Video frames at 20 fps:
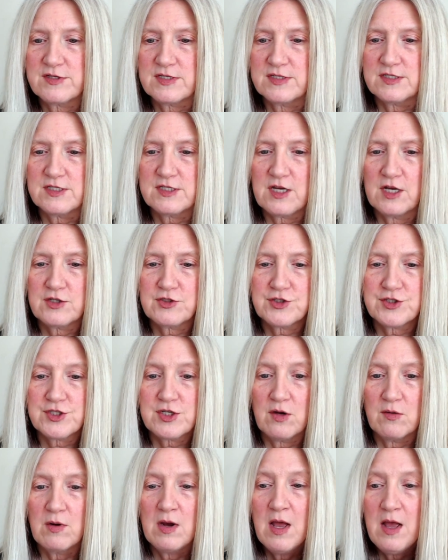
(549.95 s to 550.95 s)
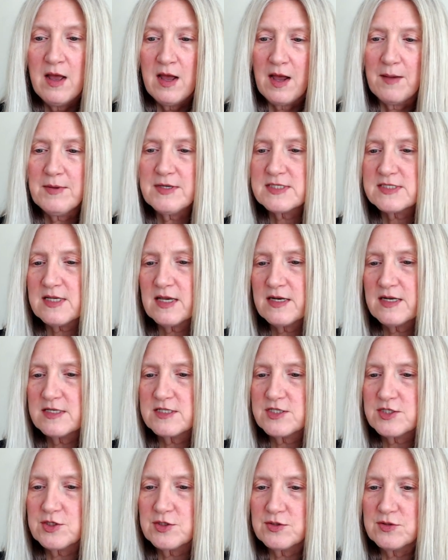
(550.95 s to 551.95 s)
and such. So I'm
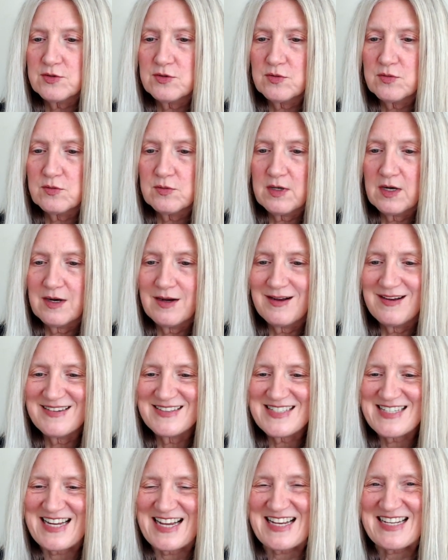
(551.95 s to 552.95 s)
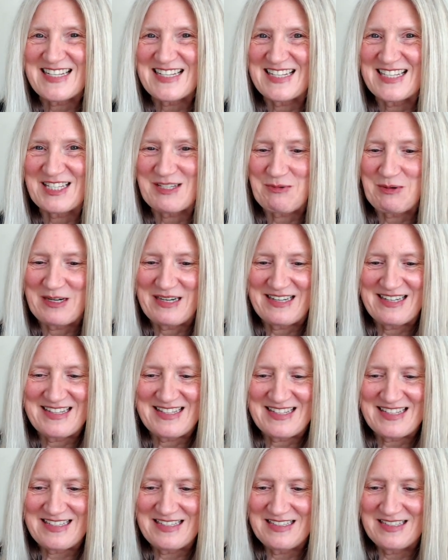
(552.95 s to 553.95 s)
excited to uh, taste this one
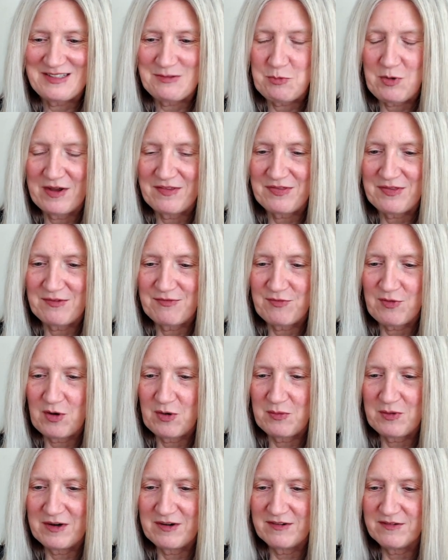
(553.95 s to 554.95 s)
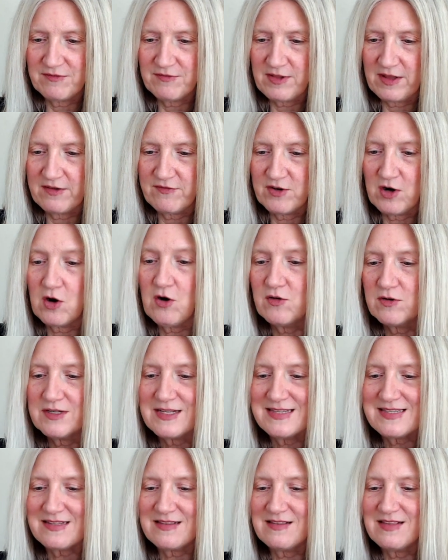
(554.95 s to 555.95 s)
and see what the forward flavor. Oh,
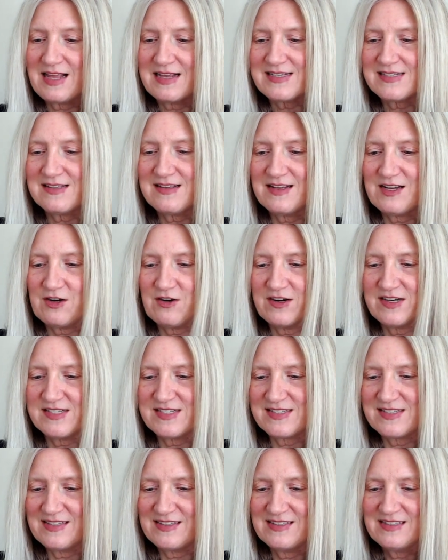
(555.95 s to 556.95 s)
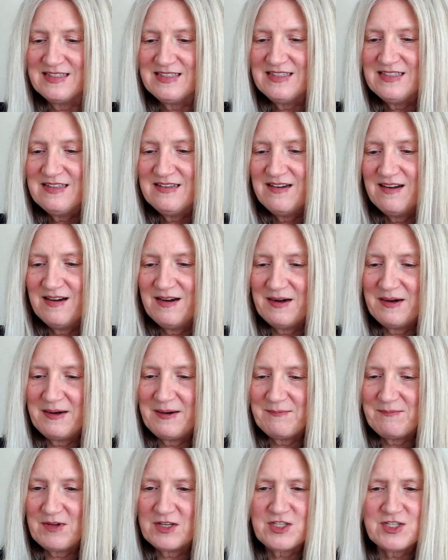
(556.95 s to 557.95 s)
it's Leslie Gracie.
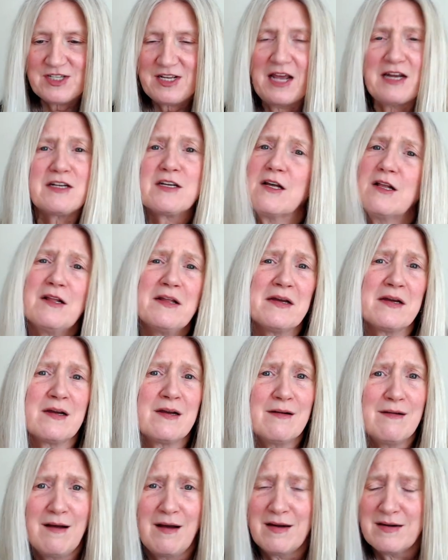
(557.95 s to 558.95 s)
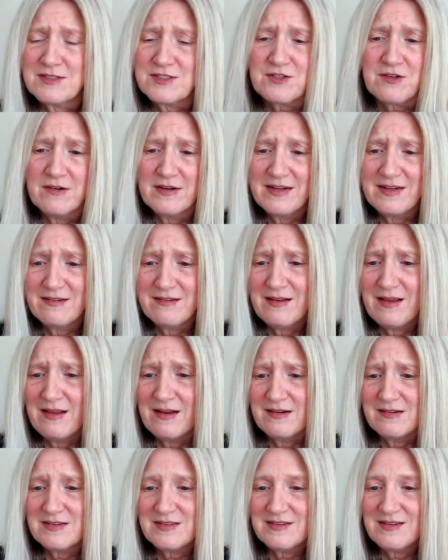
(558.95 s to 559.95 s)
Um, I just had to click on a screen
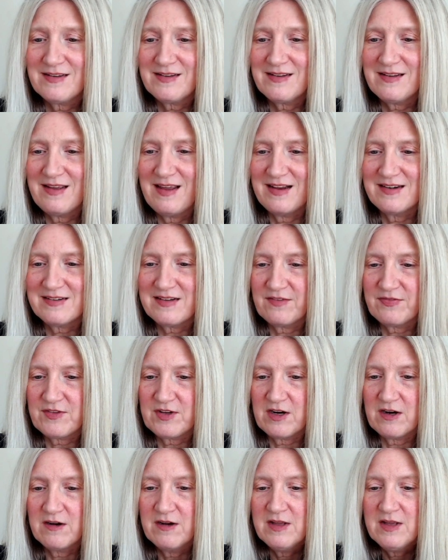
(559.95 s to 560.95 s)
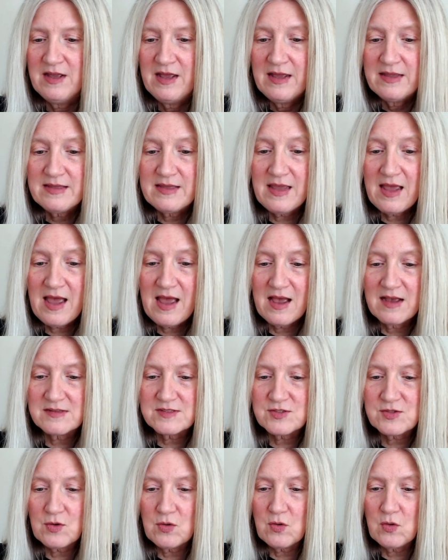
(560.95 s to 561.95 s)
and and get there. Yeah,
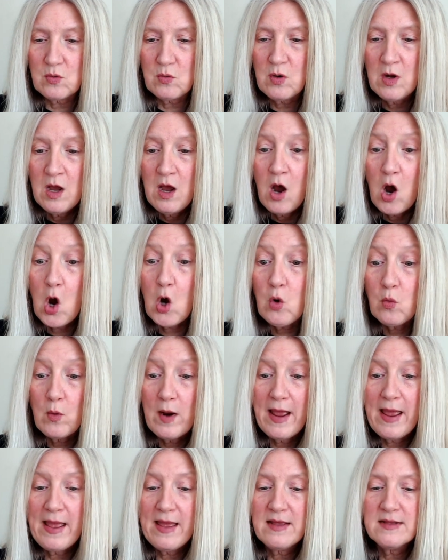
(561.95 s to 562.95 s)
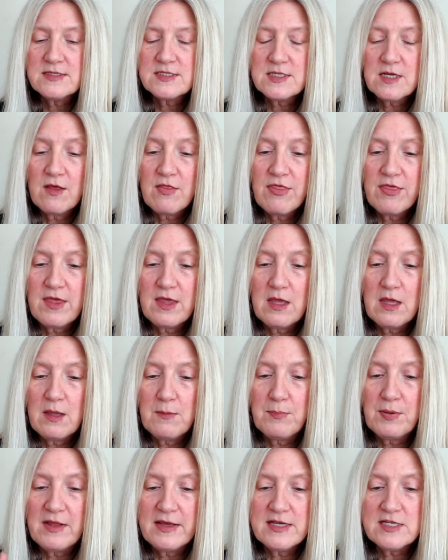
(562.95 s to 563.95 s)
so, oh, and
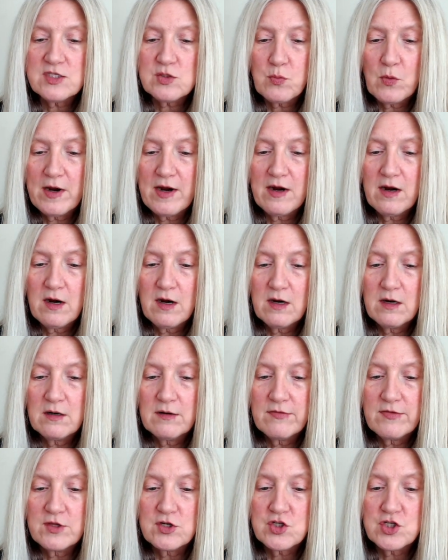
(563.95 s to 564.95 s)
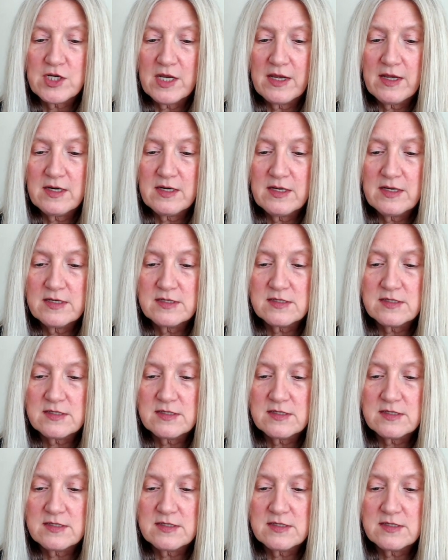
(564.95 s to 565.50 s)
the place where the gin is